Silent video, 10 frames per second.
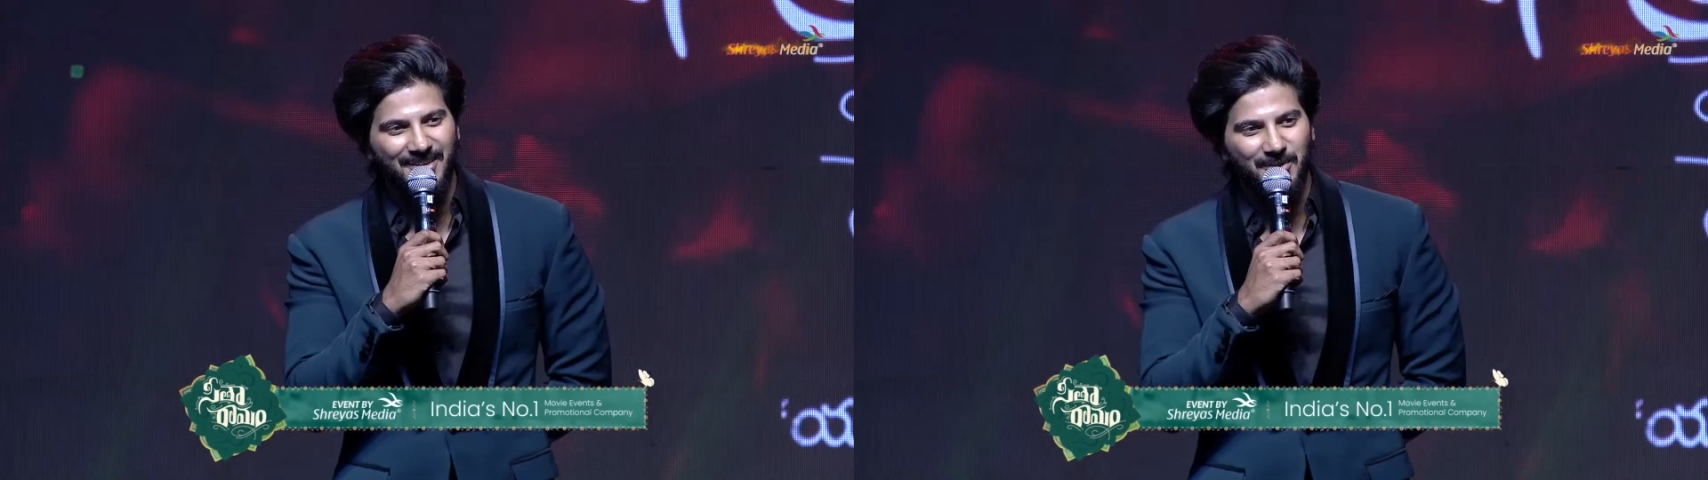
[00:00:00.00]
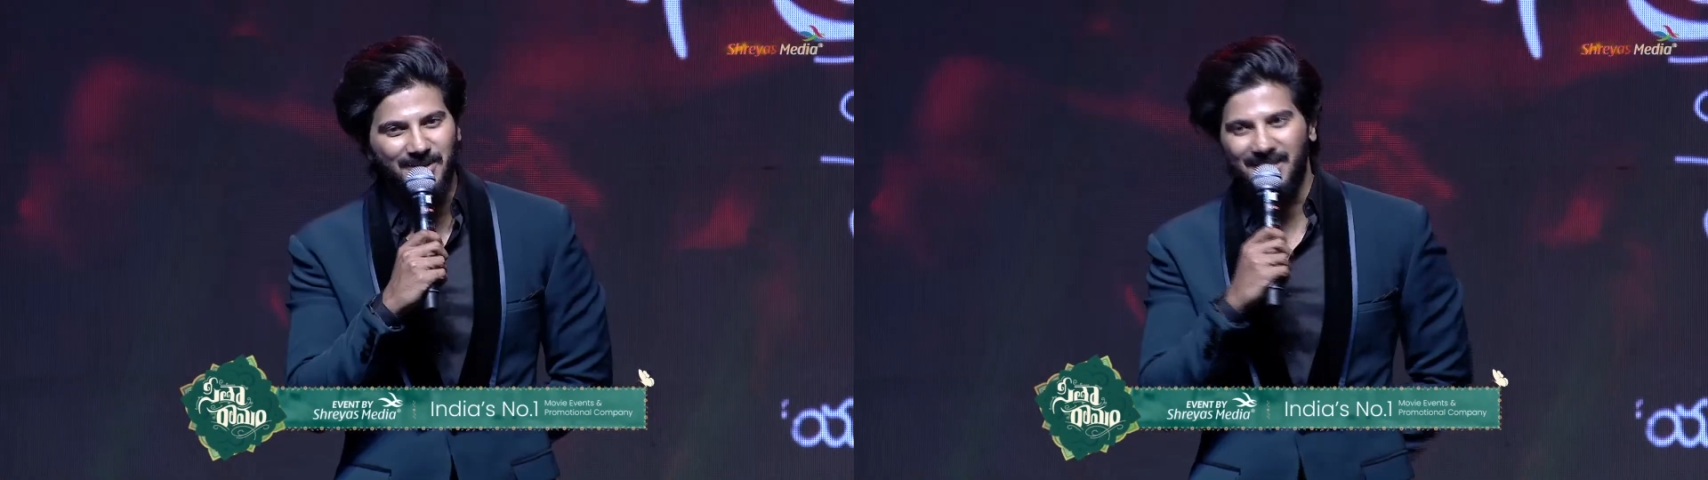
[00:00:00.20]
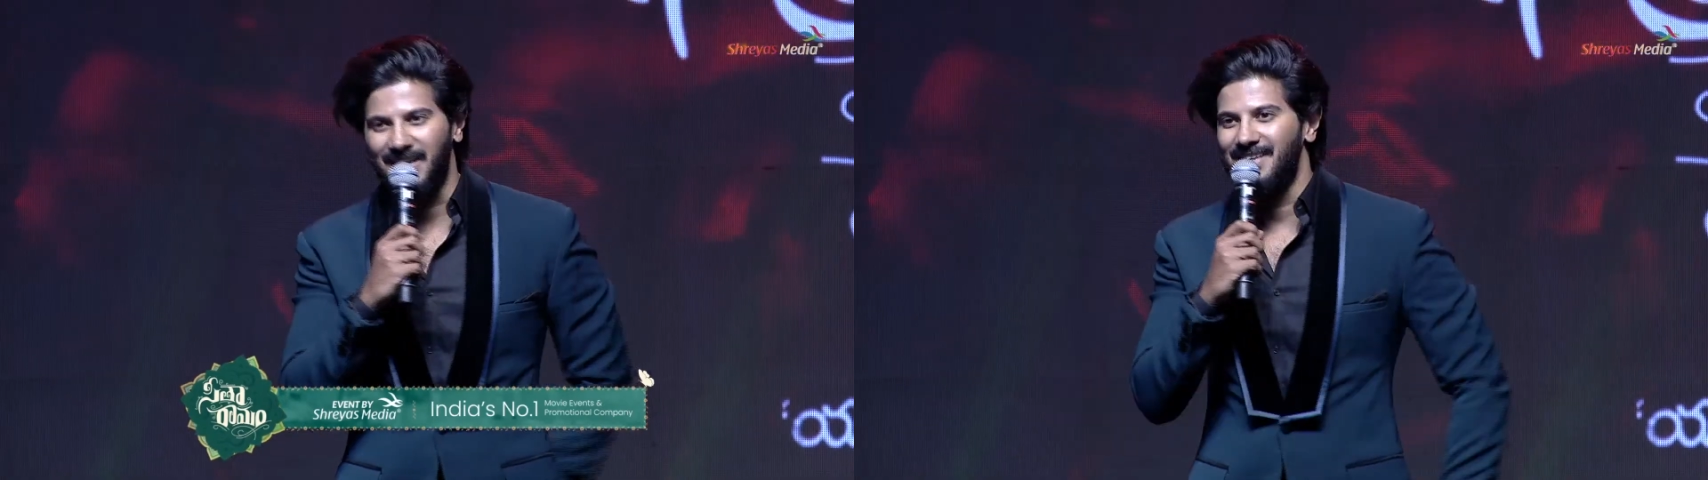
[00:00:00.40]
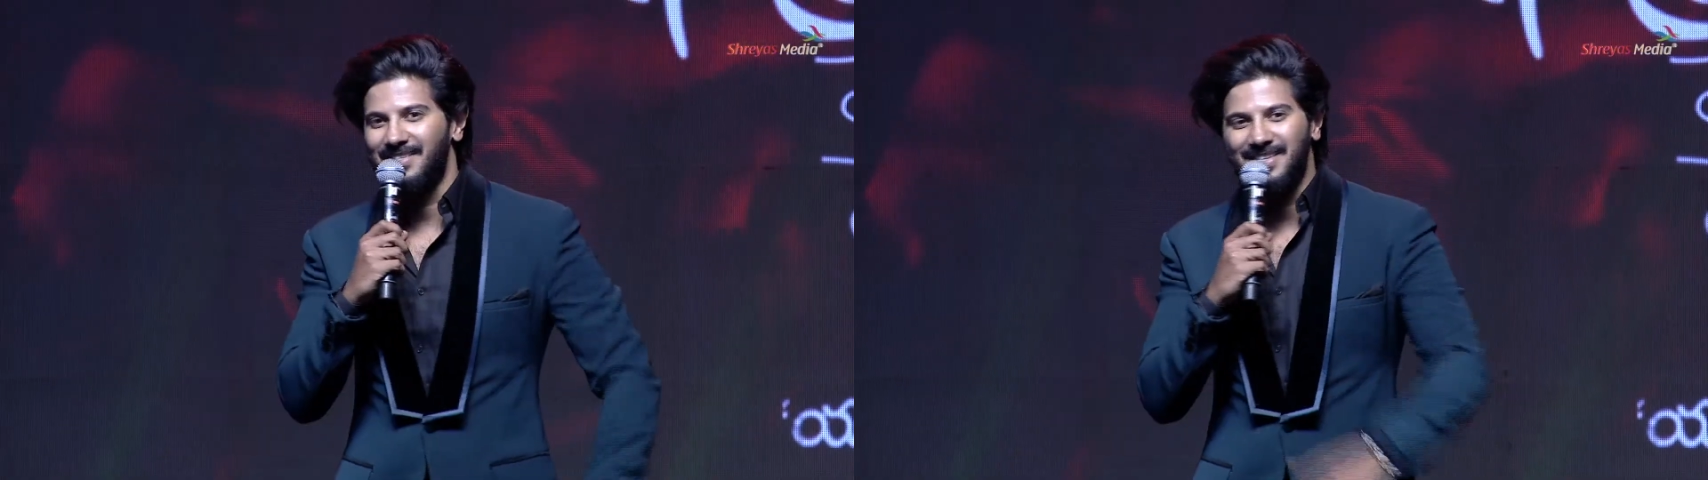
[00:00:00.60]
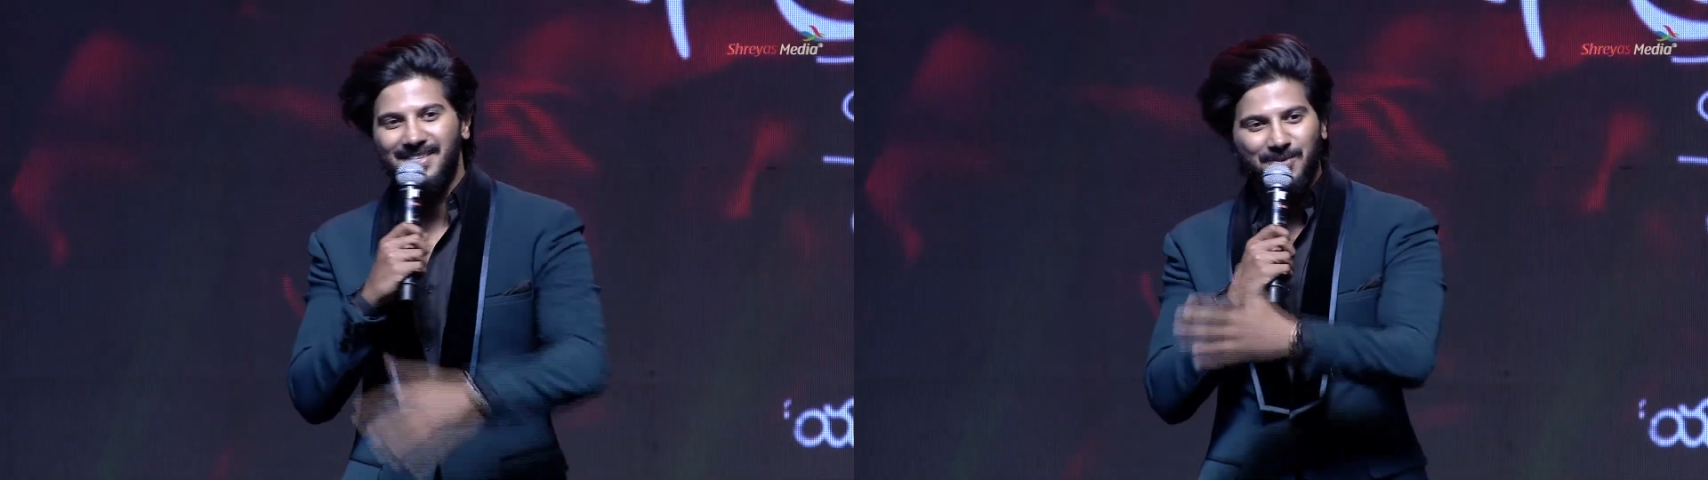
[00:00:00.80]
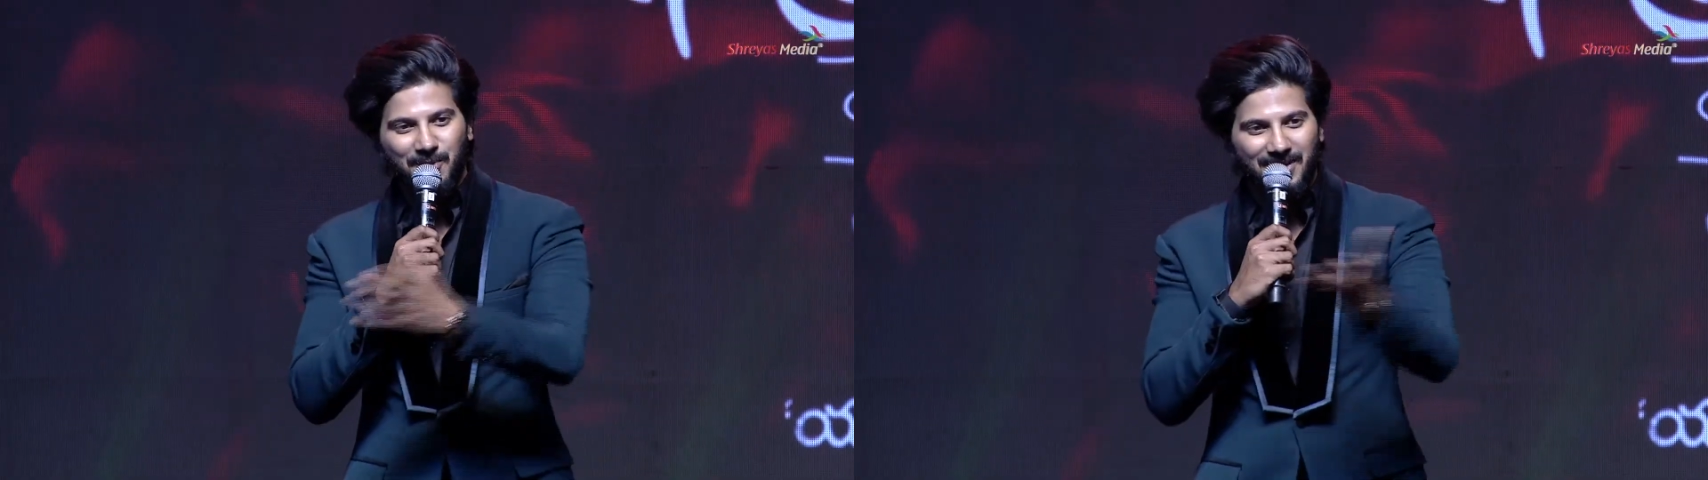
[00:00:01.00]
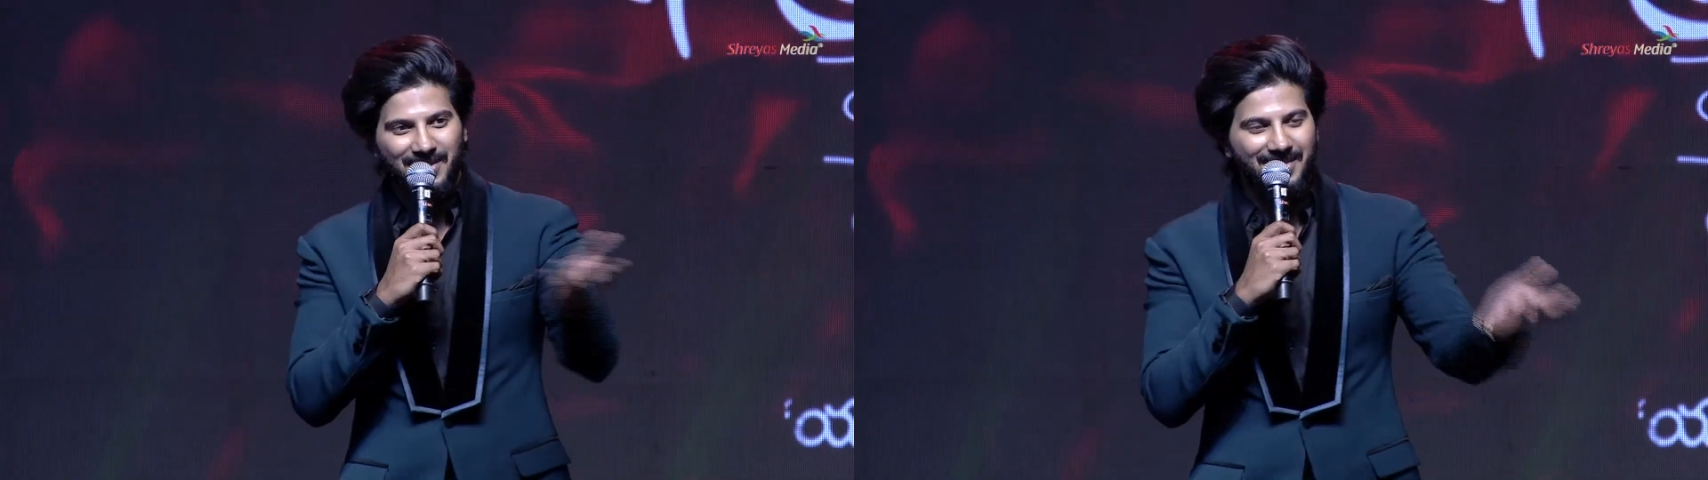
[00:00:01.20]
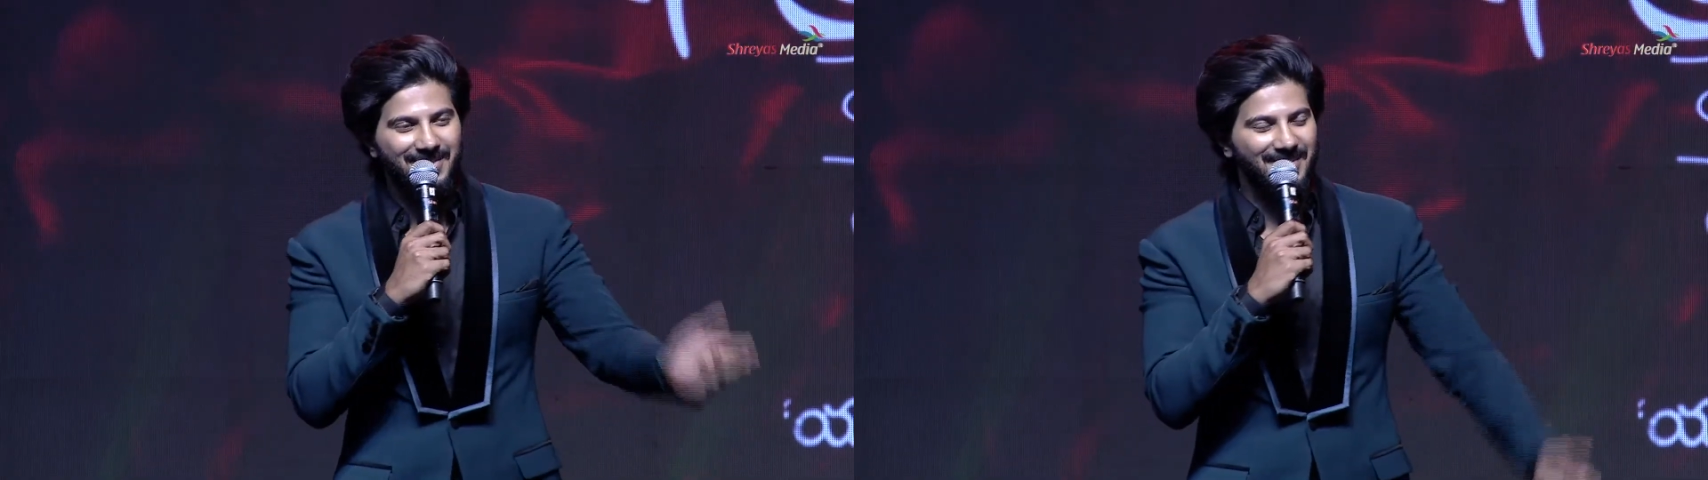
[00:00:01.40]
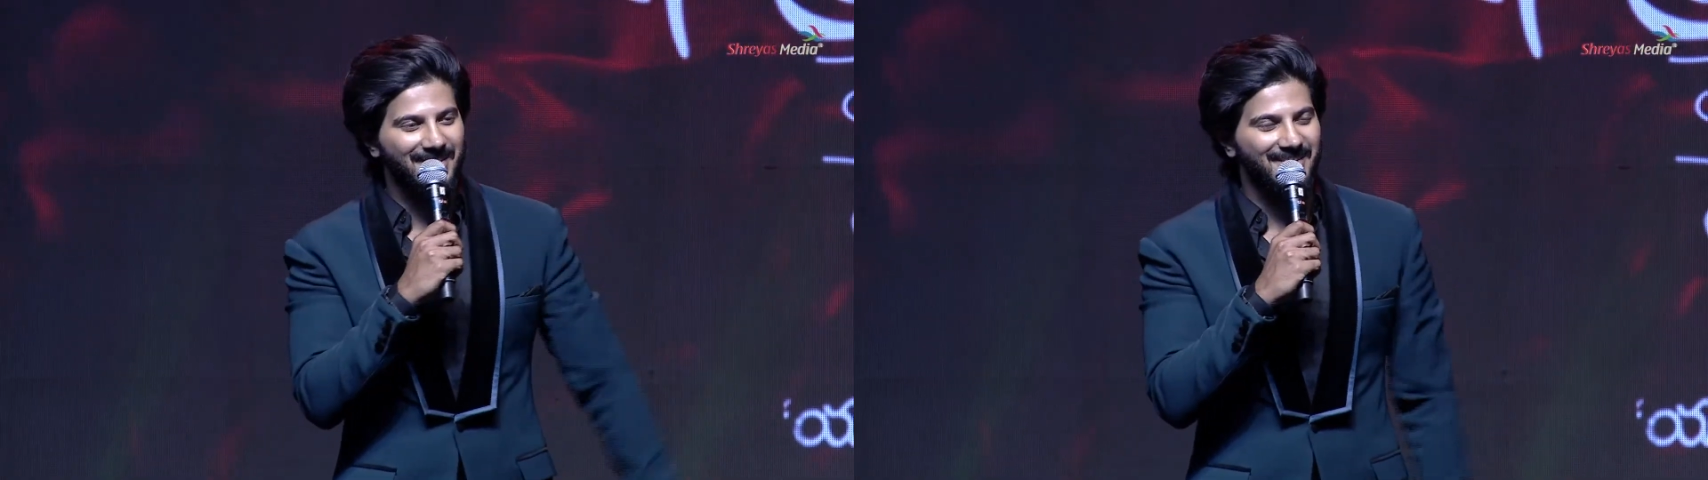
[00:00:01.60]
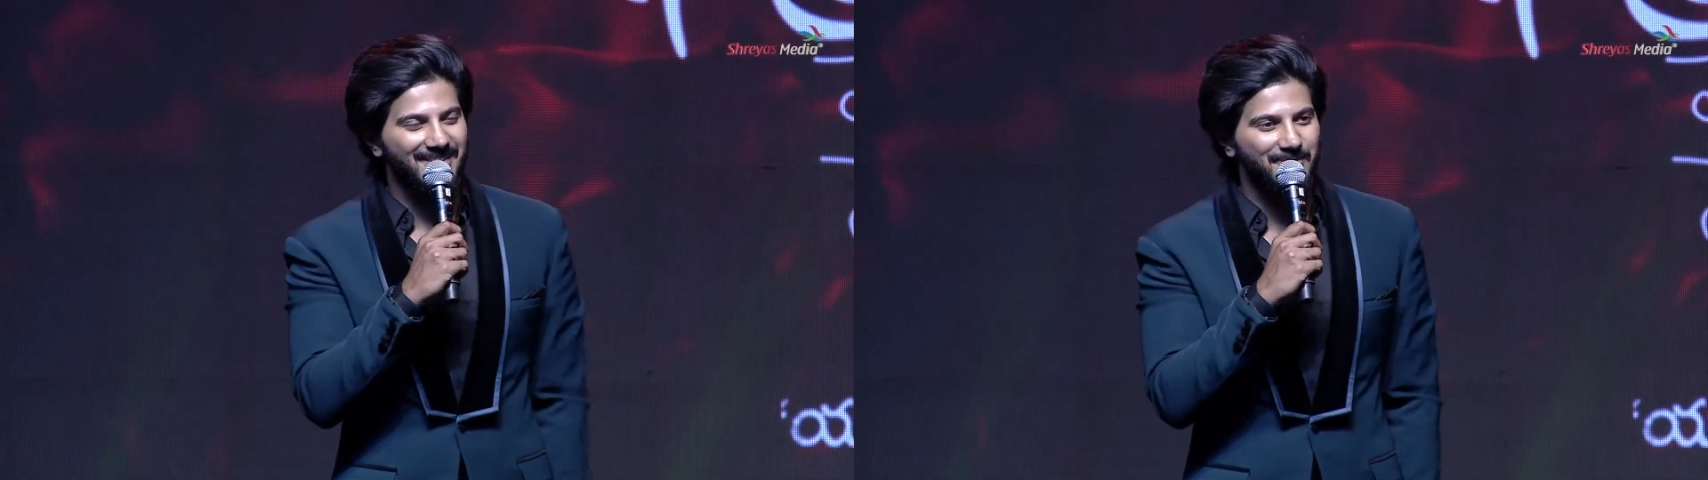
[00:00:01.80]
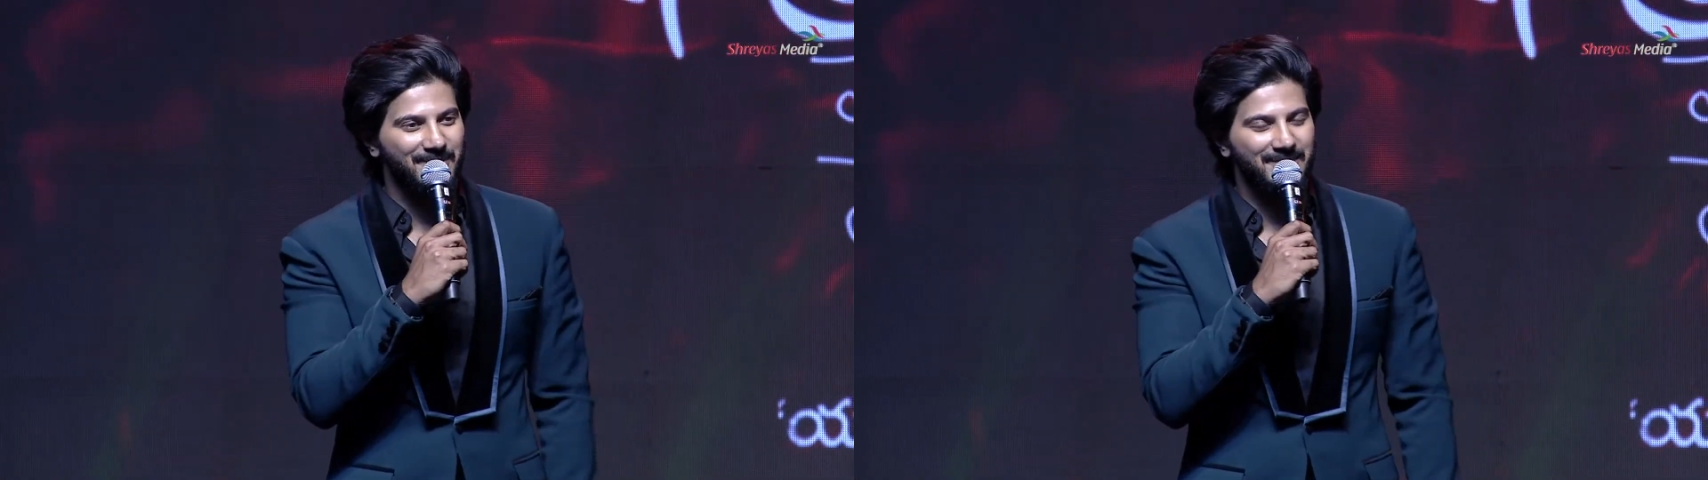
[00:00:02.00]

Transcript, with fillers: to just grace us with this, uh, with